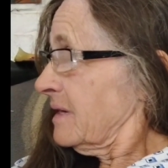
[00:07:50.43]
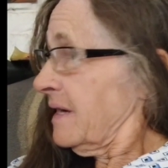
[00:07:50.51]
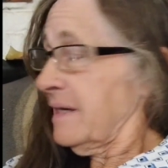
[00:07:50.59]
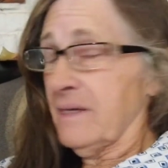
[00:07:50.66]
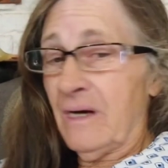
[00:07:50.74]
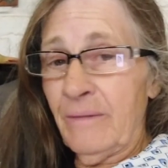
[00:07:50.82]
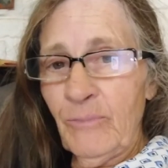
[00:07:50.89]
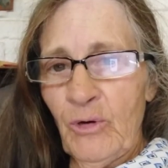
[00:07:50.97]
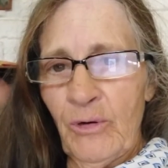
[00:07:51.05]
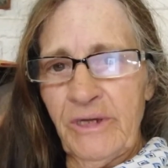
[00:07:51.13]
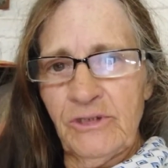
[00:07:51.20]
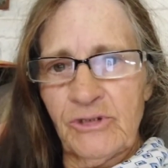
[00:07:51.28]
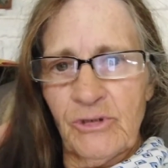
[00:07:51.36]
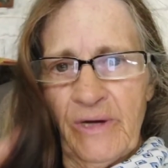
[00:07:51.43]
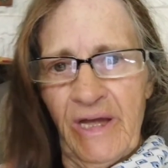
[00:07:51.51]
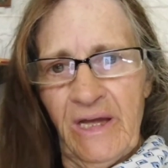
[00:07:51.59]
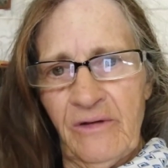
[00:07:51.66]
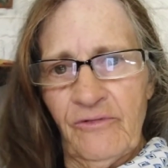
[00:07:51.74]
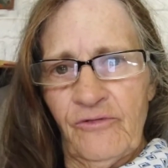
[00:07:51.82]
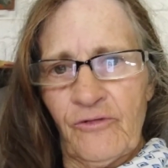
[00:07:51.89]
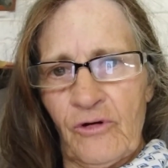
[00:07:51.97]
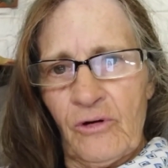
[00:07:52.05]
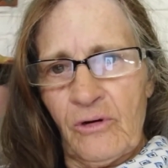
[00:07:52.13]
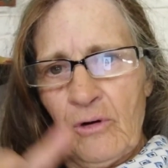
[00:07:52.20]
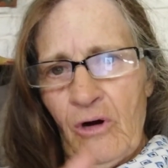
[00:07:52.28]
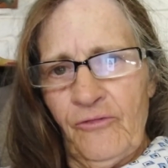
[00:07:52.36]
and I'm going to have
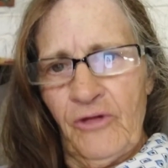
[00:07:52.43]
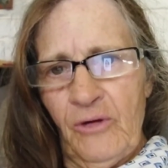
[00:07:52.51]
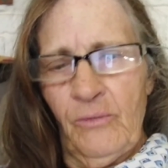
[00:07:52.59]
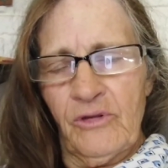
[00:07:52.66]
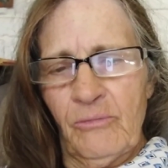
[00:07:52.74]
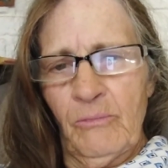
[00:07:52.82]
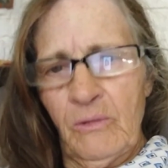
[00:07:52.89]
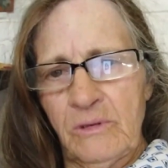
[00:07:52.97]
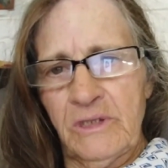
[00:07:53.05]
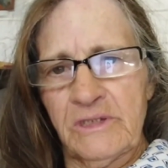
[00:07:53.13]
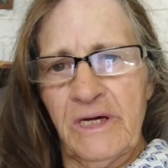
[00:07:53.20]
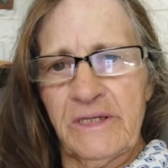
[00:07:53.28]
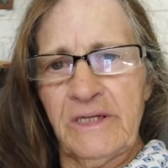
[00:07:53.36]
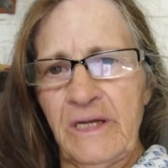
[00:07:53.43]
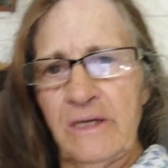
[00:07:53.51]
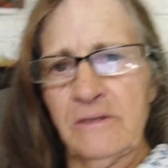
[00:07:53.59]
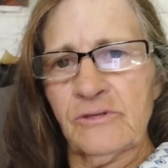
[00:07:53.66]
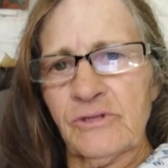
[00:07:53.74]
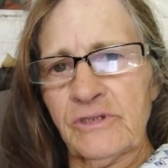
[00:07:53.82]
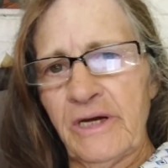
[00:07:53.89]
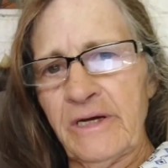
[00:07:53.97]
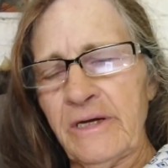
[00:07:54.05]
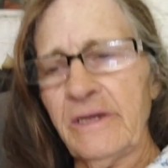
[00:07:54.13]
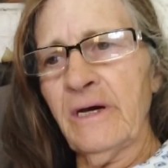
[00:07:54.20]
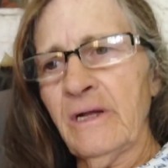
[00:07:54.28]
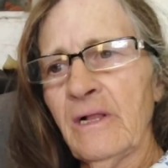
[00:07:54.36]
coffee with milk and honey in
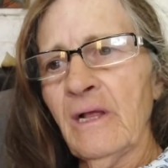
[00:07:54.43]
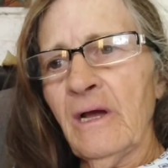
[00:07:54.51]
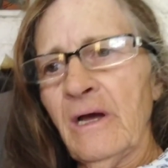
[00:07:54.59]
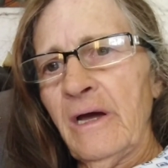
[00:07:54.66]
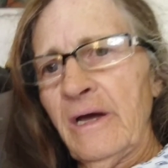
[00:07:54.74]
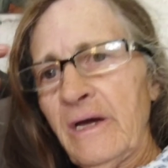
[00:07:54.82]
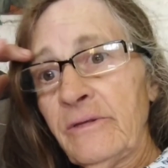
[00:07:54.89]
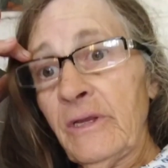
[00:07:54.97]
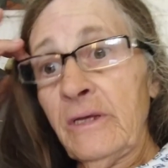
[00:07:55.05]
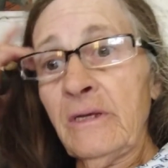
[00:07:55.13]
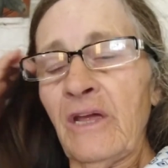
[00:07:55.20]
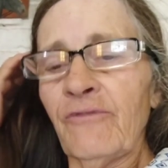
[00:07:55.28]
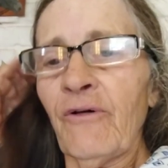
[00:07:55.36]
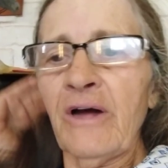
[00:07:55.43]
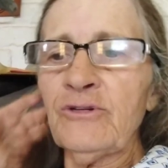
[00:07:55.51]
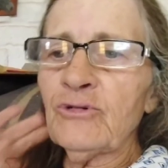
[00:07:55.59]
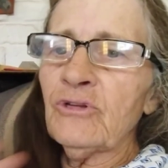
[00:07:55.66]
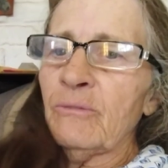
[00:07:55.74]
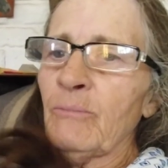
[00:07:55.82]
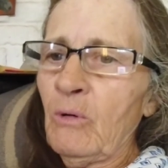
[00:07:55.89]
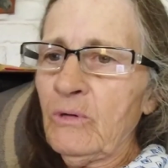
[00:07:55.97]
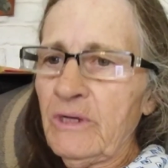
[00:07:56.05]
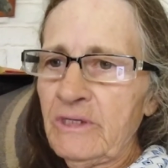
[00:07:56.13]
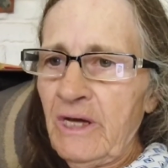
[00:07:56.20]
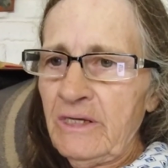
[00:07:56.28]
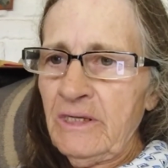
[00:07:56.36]
today. And then if I do the milk
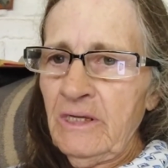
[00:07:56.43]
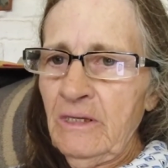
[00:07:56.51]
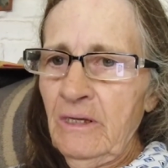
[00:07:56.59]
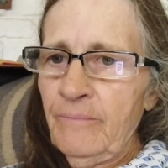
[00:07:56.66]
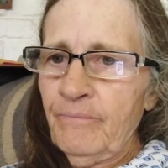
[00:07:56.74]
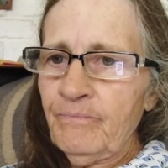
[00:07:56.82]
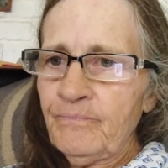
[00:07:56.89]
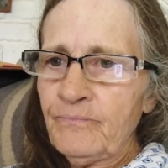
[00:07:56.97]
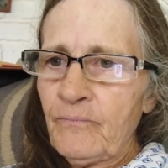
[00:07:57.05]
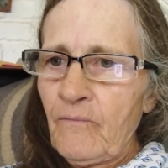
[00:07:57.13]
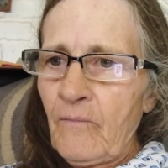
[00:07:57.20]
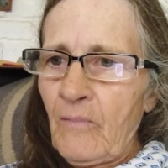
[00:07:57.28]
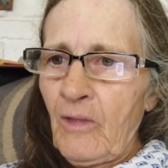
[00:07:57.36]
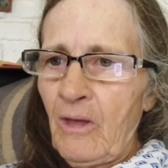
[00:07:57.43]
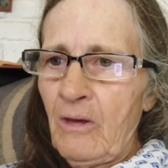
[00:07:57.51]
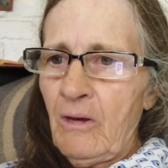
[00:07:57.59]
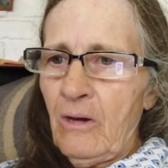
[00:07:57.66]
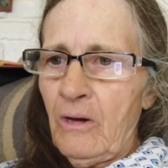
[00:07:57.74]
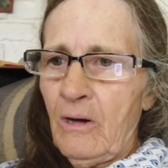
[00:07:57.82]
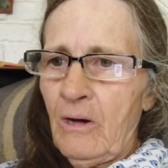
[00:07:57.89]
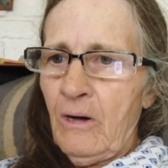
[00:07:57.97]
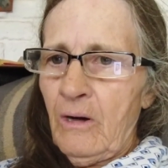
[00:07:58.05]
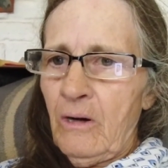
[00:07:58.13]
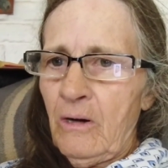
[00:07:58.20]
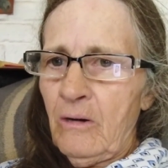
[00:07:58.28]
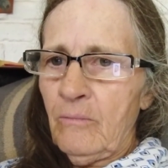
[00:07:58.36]
and honey,
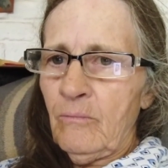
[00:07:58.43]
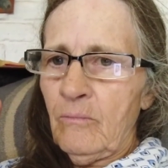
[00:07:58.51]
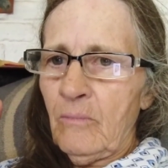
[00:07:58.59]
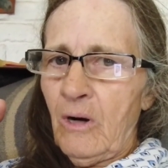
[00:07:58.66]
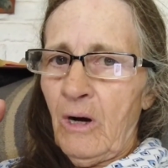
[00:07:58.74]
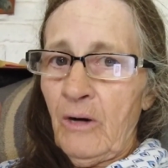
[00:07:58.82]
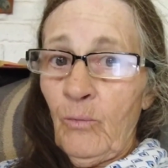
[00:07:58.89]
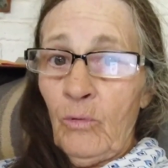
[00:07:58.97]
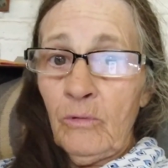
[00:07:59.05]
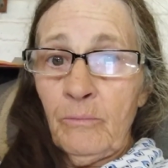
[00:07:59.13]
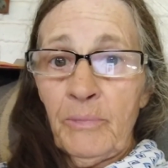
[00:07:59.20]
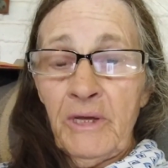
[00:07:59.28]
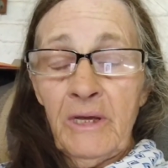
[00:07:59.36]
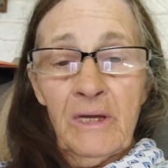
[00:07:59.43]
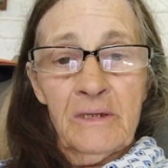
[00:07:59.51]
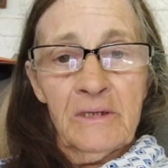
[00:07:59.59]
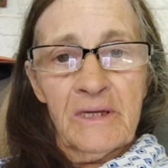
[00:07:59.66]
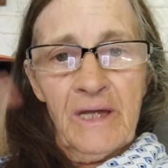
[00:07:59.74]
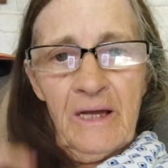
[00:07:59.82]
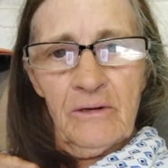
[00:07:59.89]
I will be in